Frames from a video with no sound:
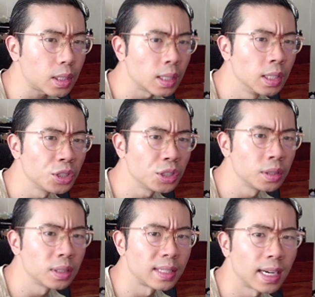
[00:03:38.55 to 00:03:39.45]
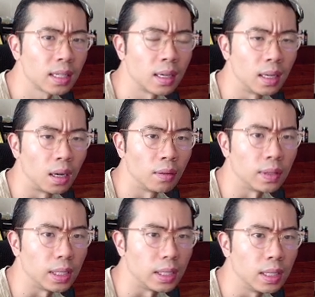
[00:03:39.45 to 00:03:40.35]
in addition to that, on
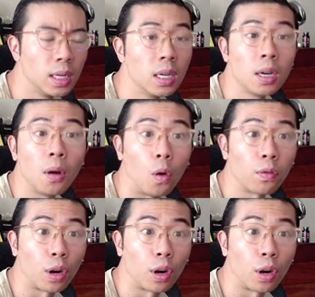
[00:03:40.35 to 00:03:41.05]
the overall